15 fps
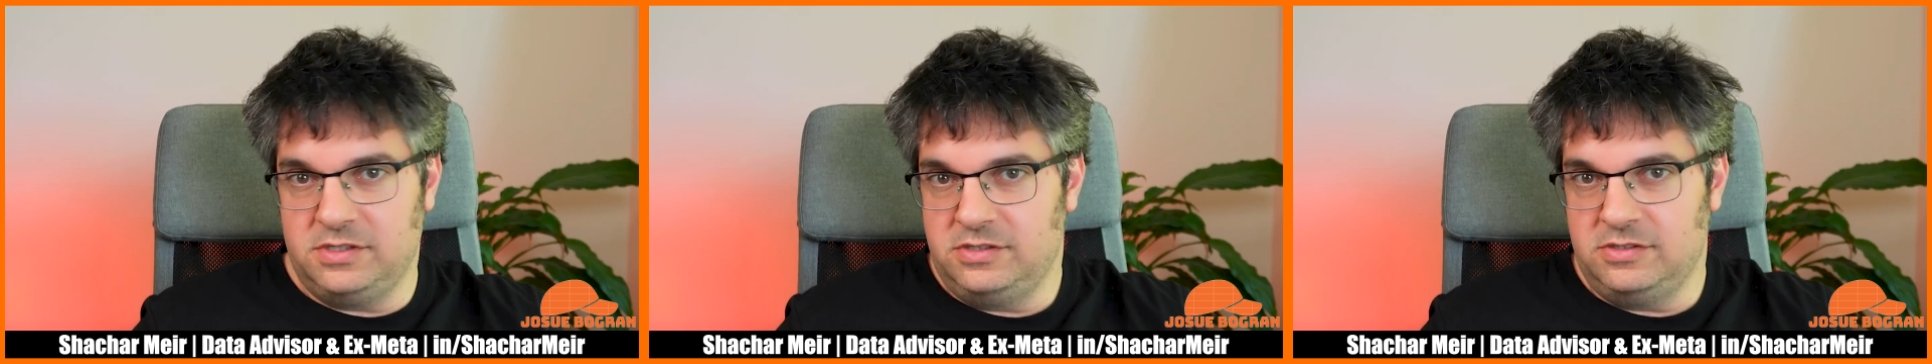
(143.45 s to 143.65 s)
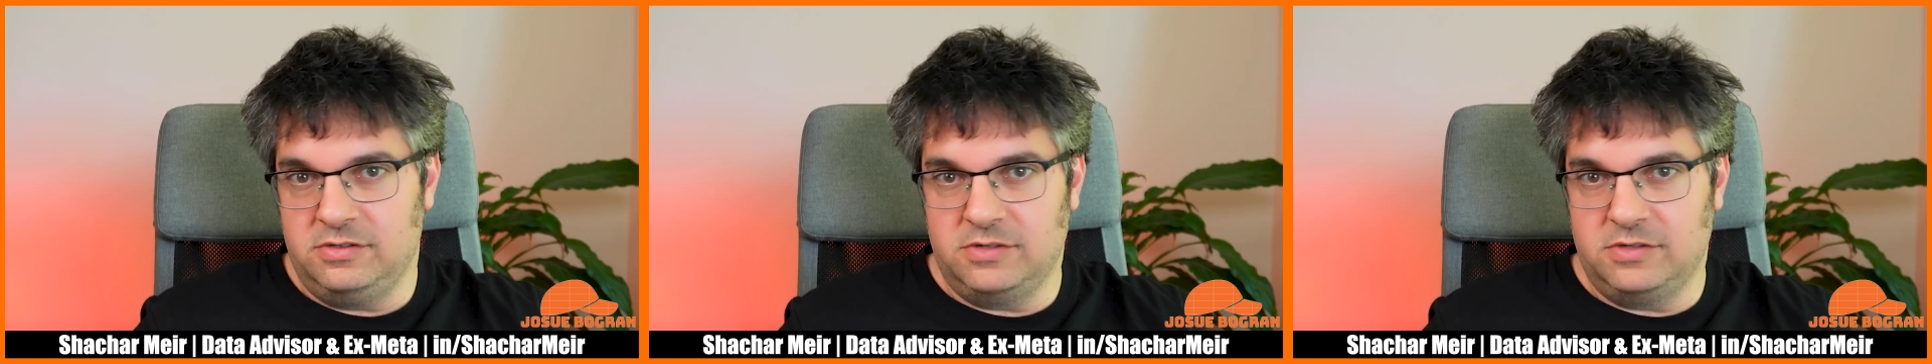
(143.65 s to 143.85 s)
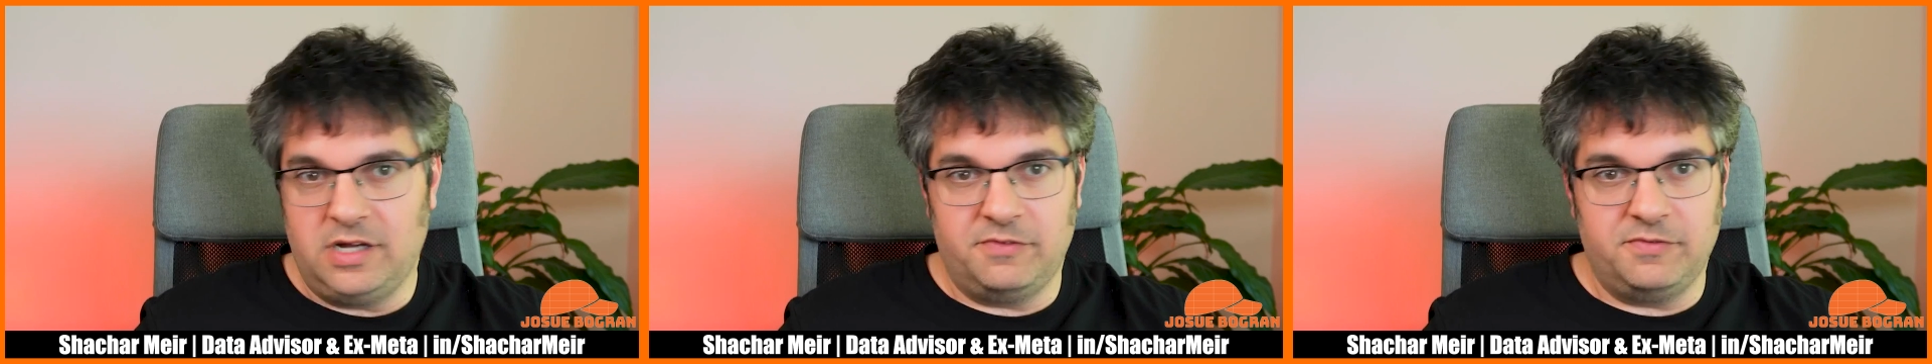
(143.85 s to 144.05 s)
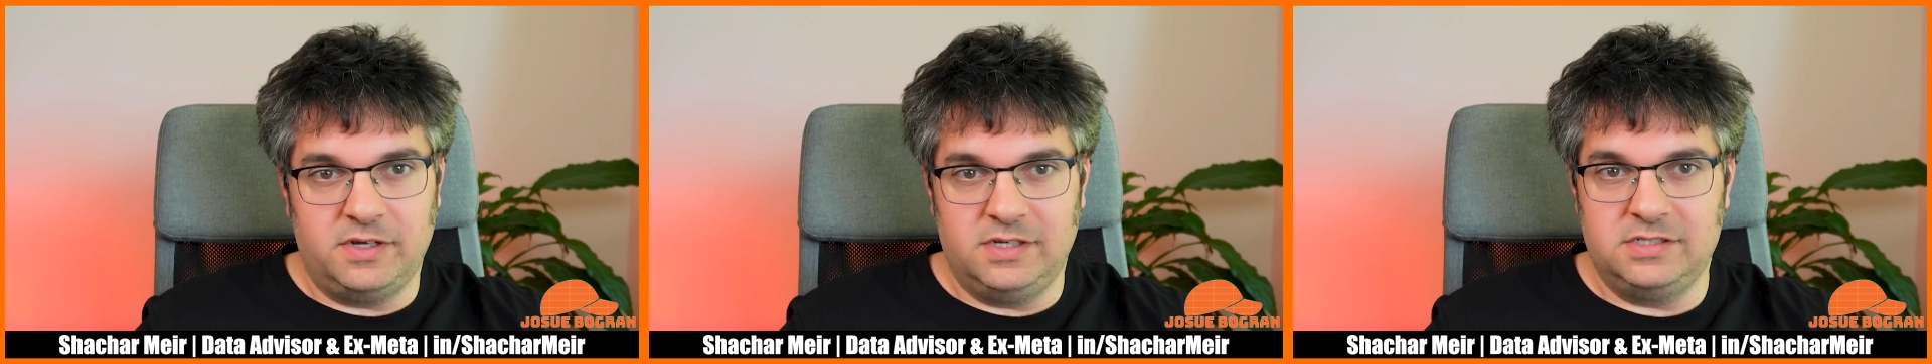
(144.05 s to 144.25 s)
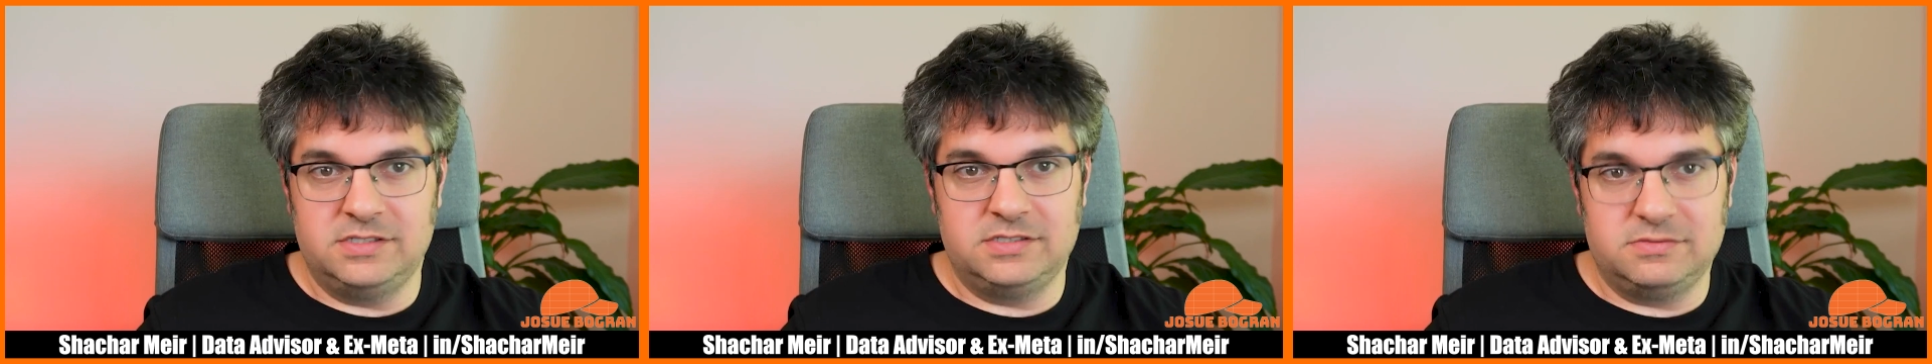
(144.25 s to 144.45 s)

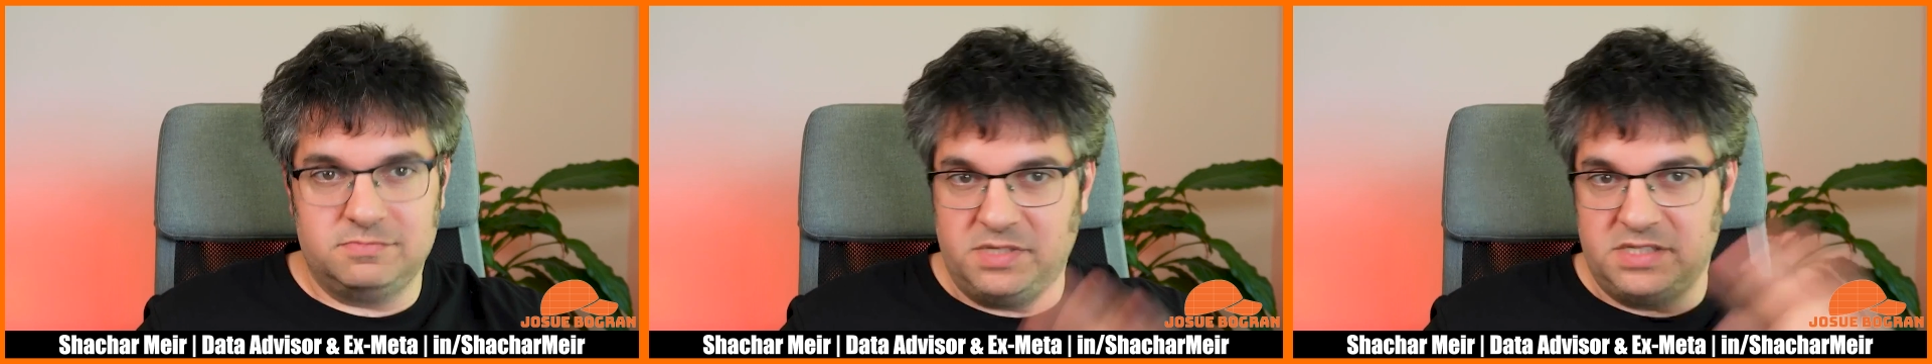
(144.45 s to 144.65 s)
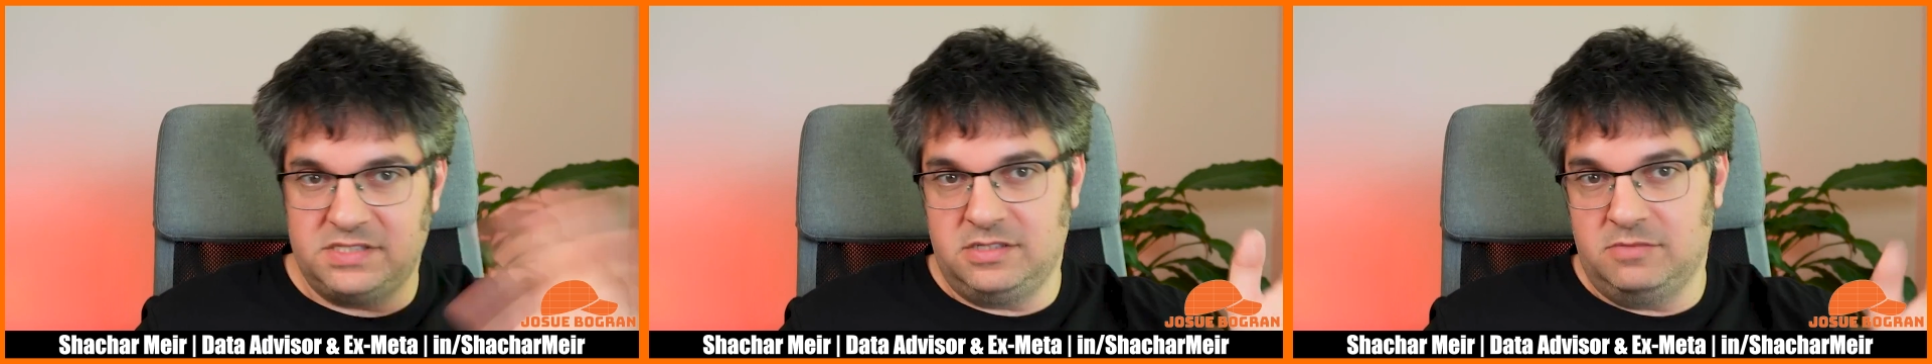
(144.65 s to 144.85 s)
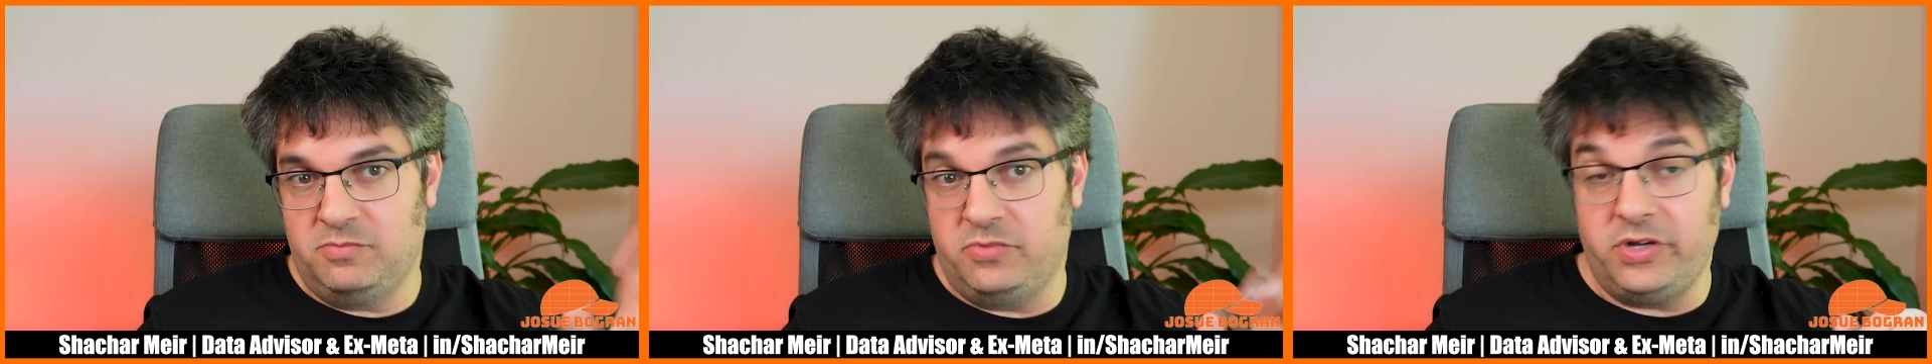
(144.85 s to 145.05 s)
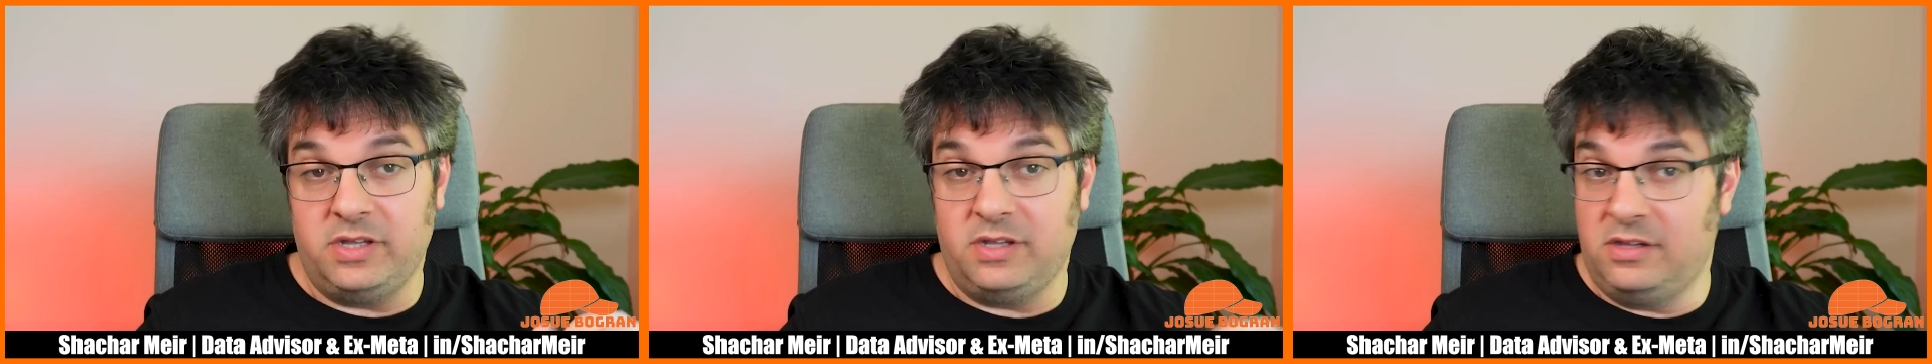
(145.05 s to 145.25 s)
Kafka is best in breed,